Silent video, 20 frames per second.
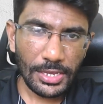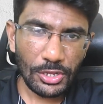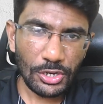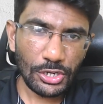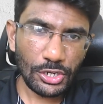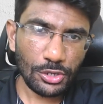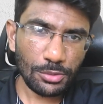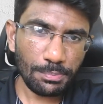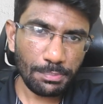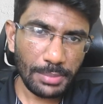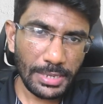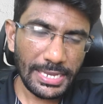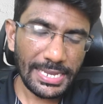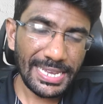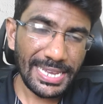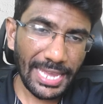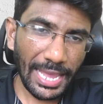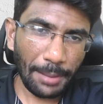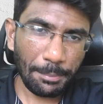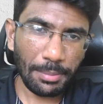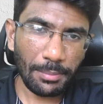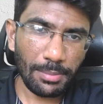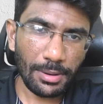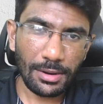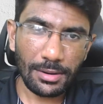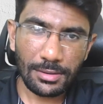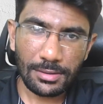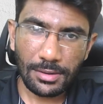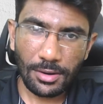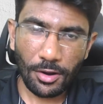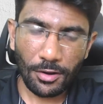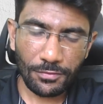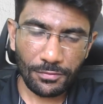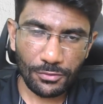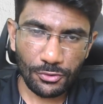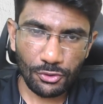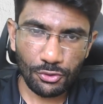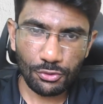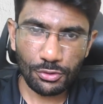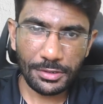you need to be capable of
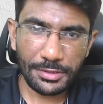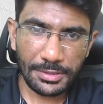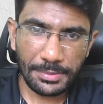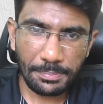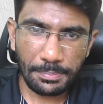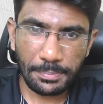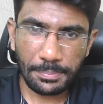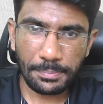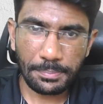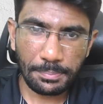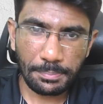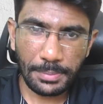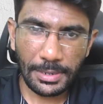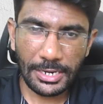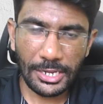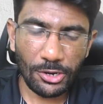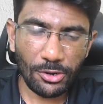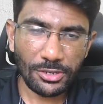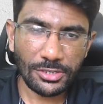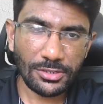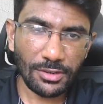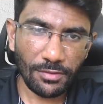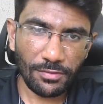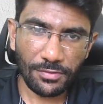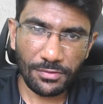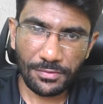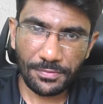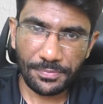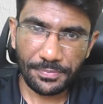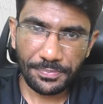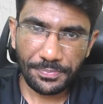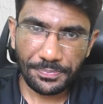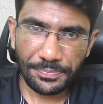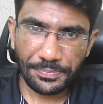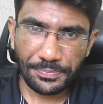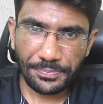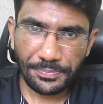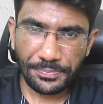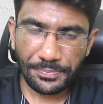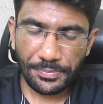doing the particular stuff
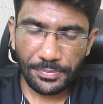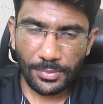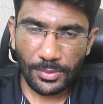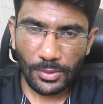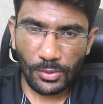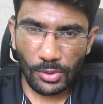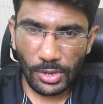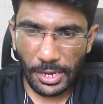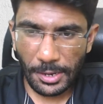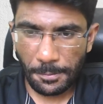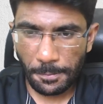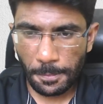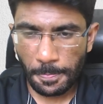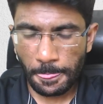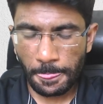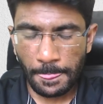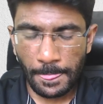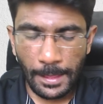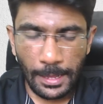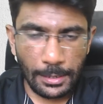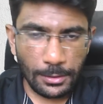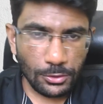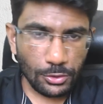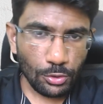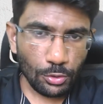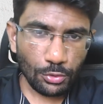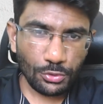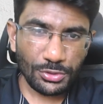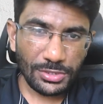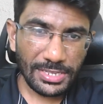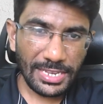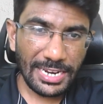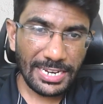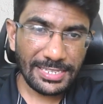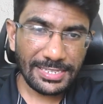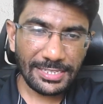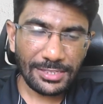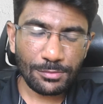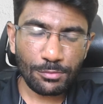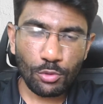okay so
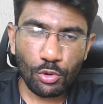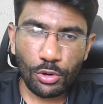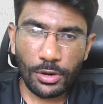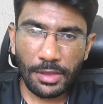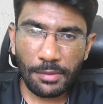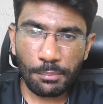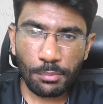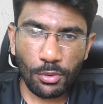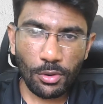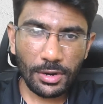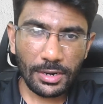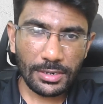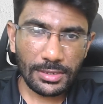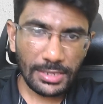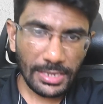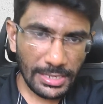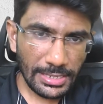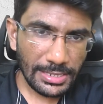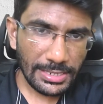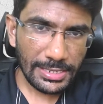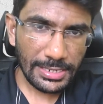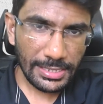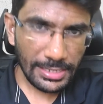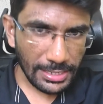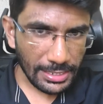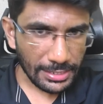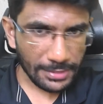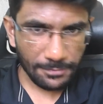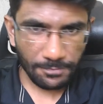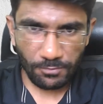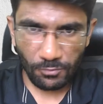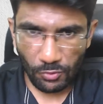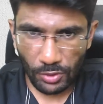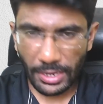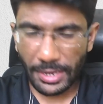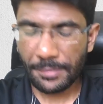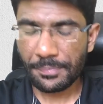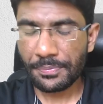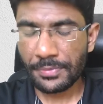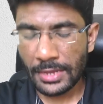skills is more important than degree
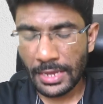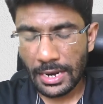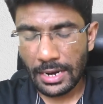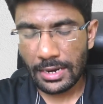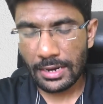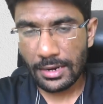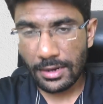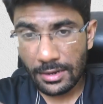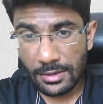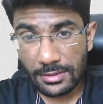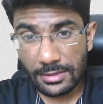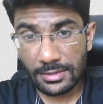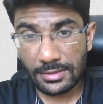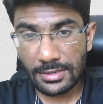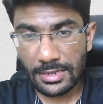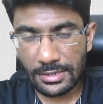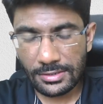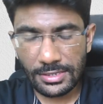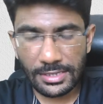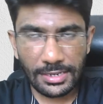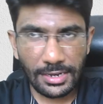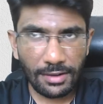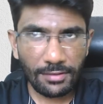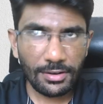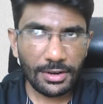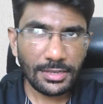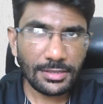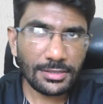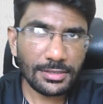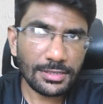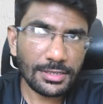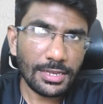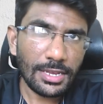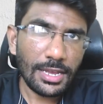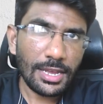okay learn the skills see nowadays